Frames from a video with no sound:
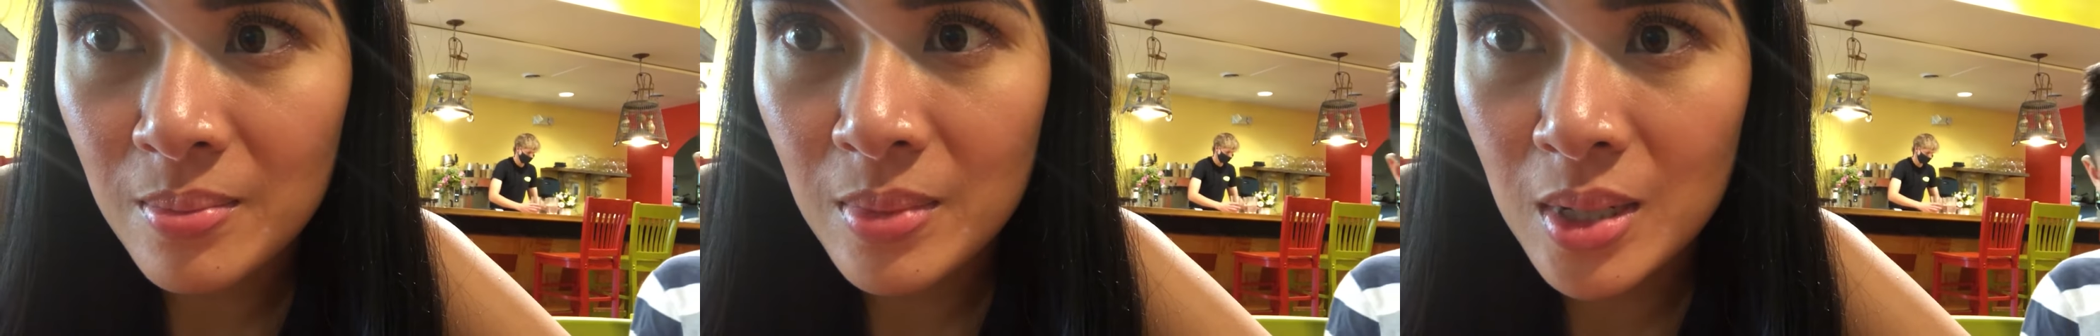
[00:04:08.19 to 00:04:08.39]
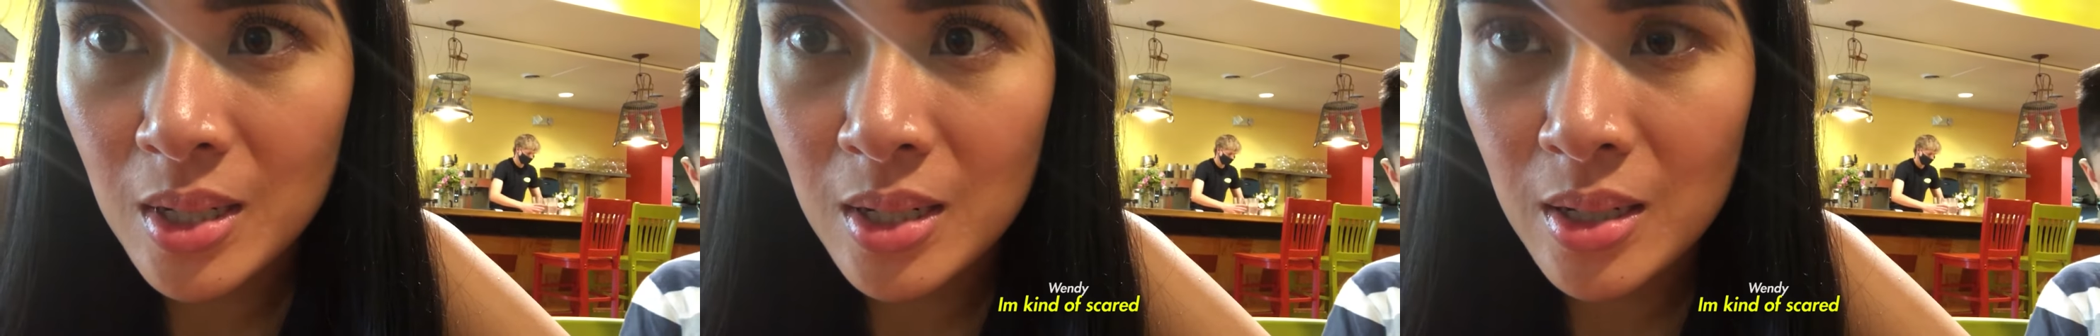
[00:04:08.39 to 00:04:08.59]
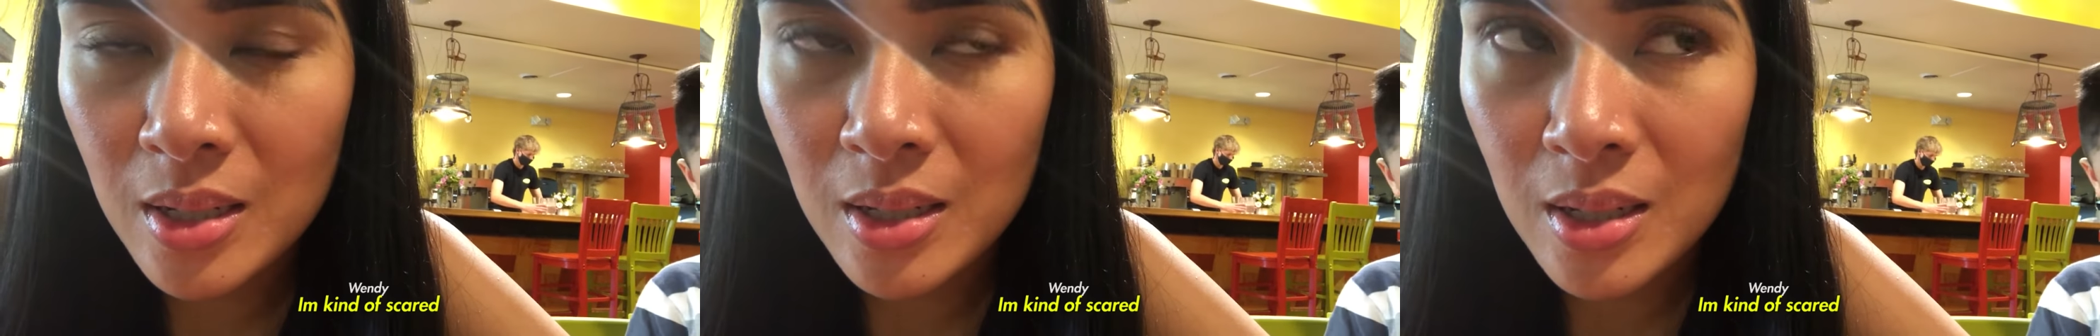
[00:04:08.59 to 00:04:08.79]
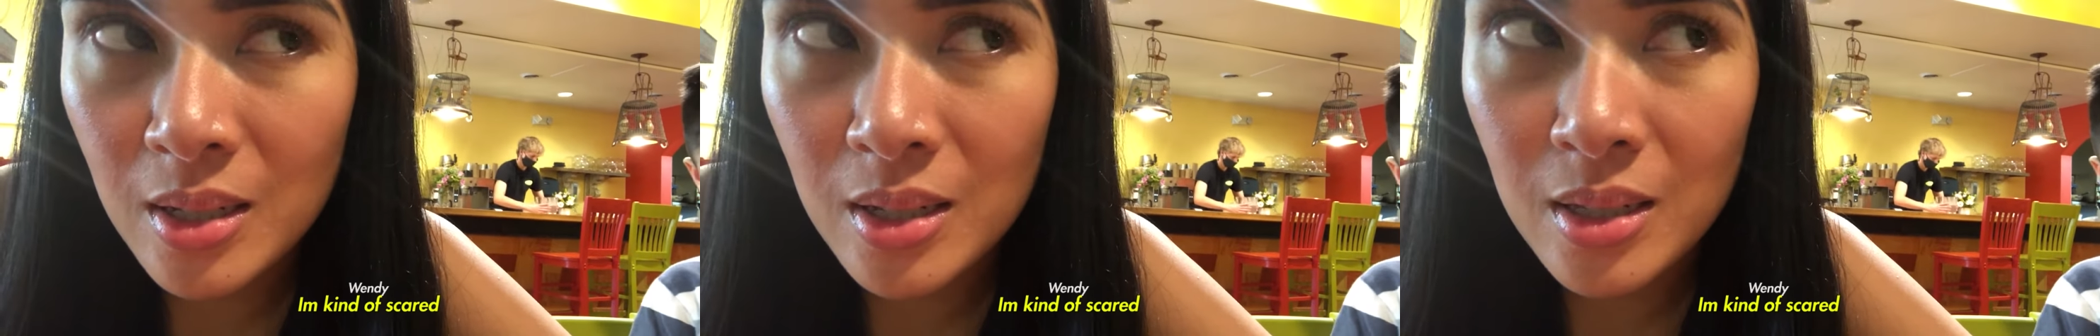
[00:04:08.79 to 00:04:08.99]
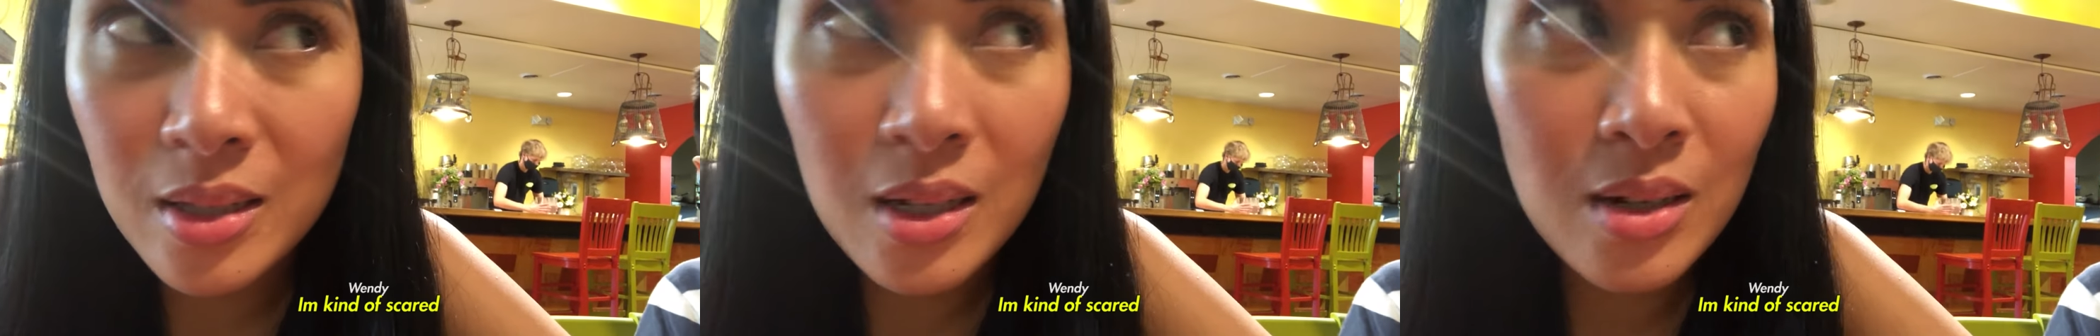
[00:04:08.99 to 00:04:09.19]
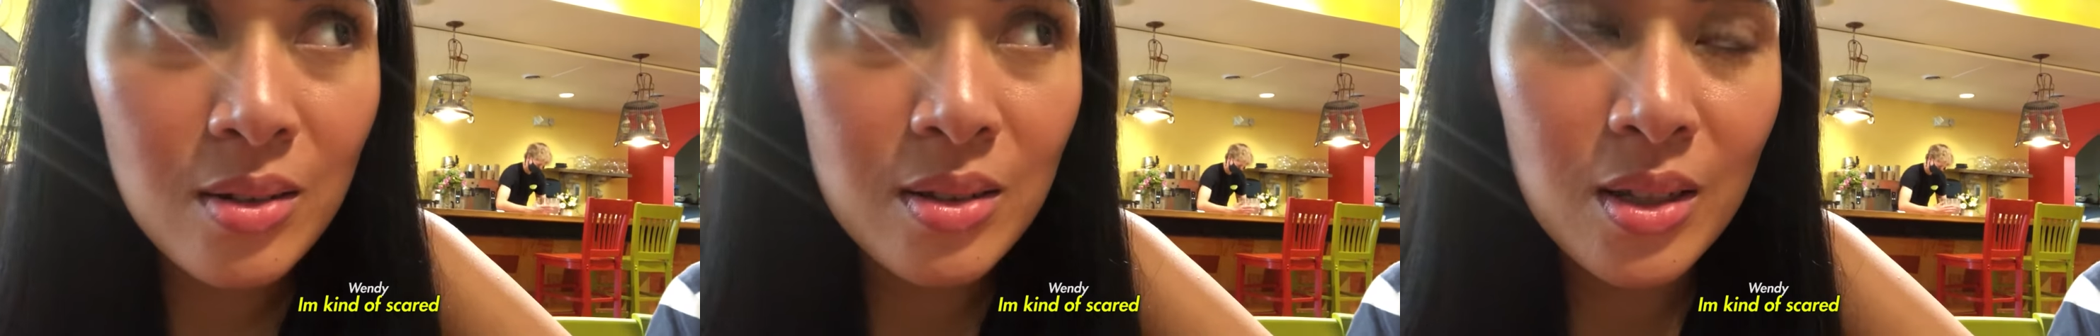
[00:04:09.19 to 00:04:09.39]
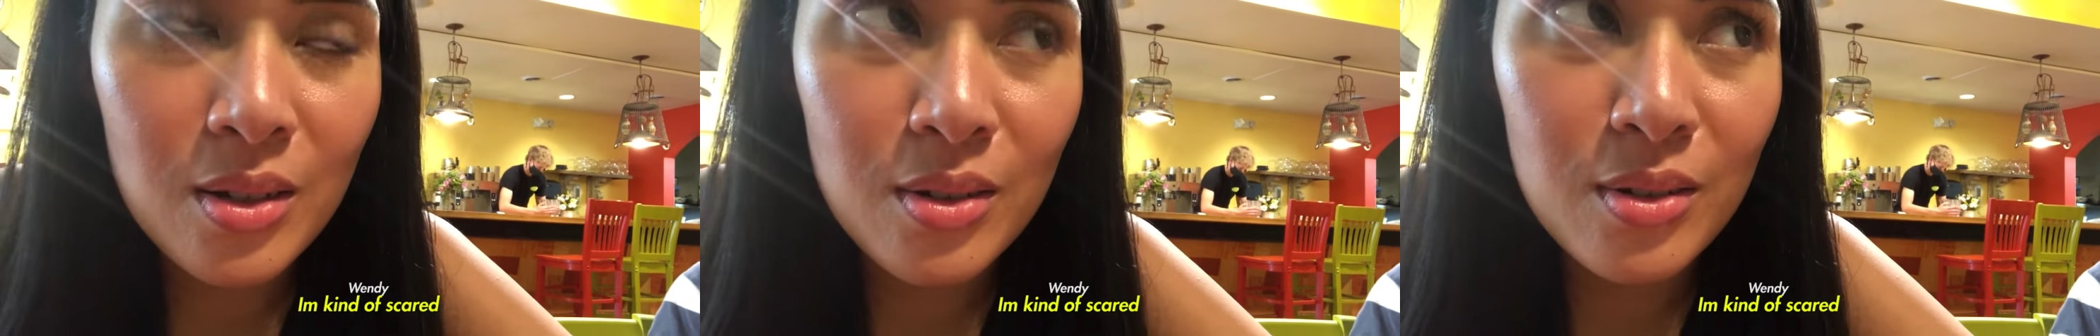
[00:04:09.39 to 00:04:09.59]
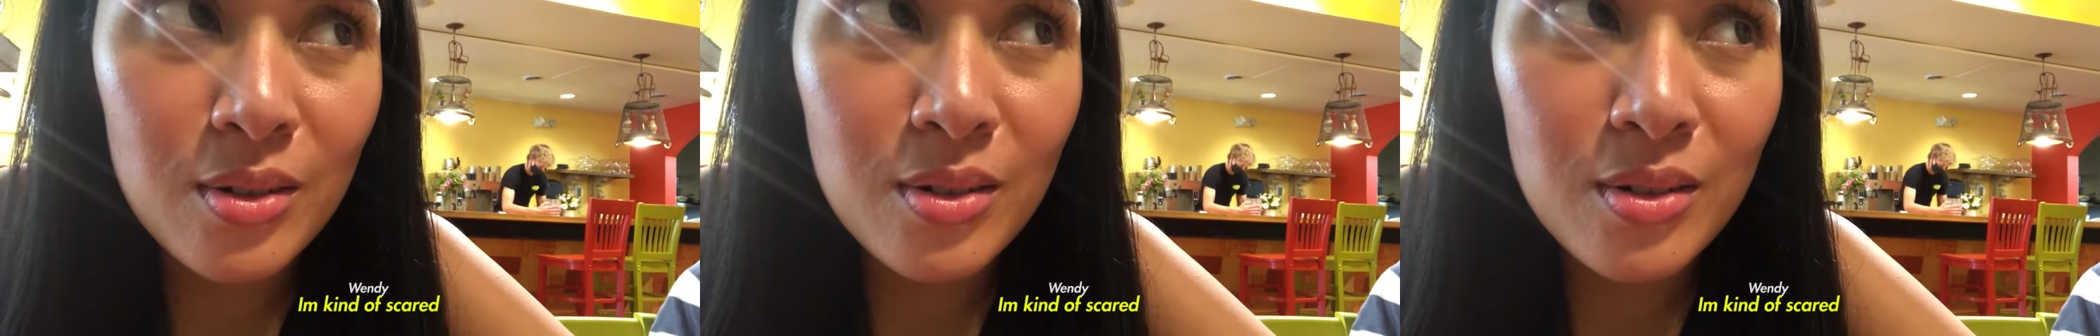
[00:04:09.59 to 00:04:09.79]
Parang takot
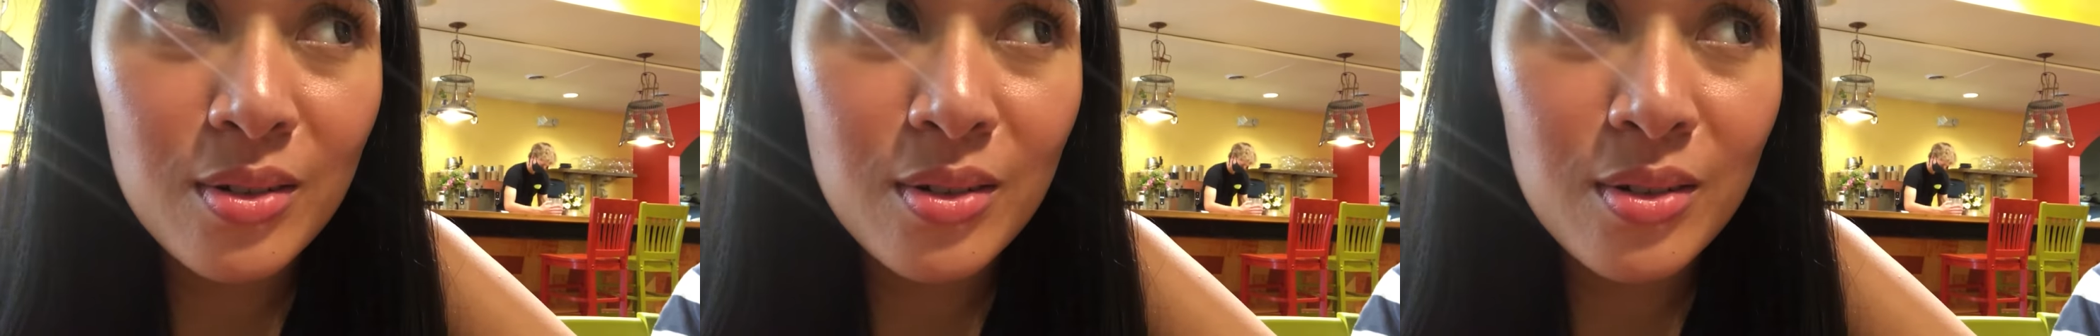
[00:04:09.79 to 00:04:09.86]
ako.